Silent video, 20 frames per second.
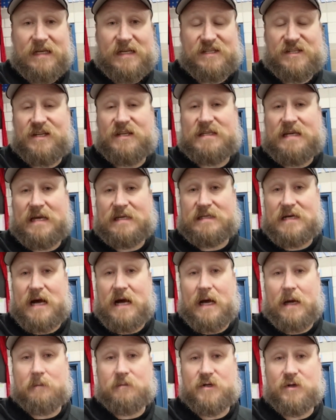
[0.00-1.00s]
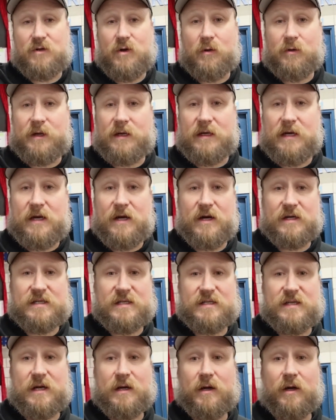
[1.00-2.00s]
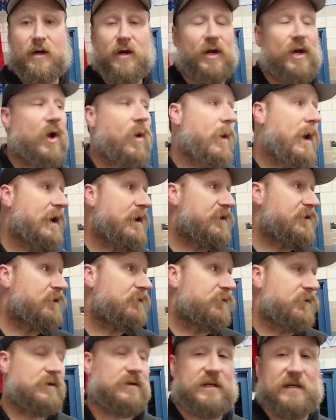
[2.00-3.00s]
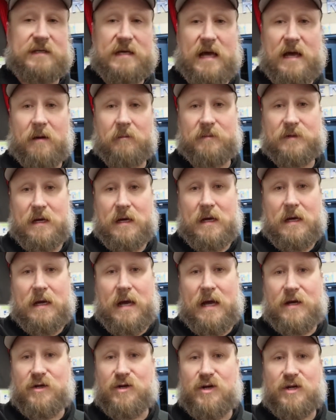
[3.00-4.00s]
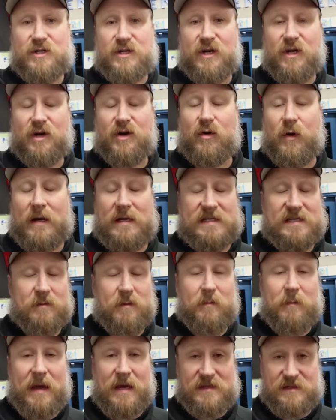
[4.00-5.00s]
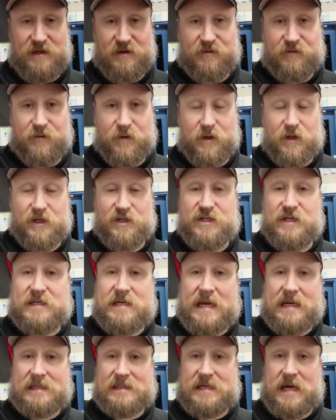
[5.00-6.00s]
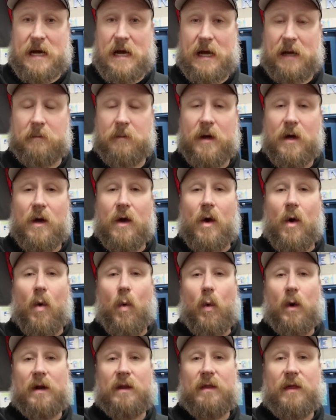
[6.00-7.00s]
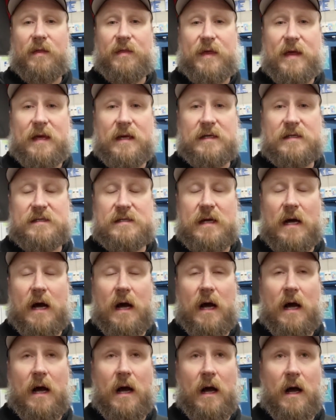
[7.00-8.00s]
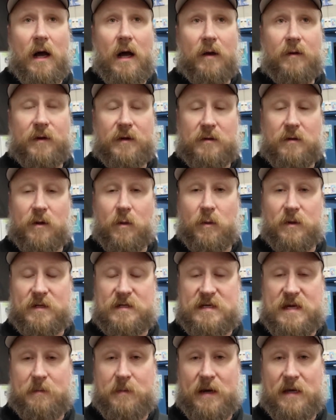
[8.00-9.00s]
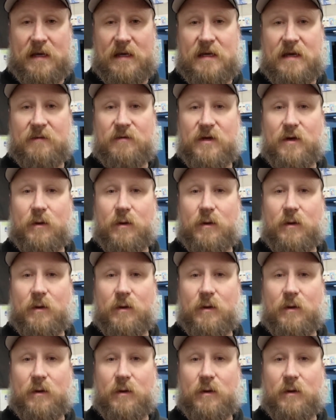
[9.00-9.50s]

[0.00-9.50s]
it's going to take time. So don't think you're necessarily going to go out on your first attempt and you're just going to create some amazing footage. It takes time. One of the things, the tip I can give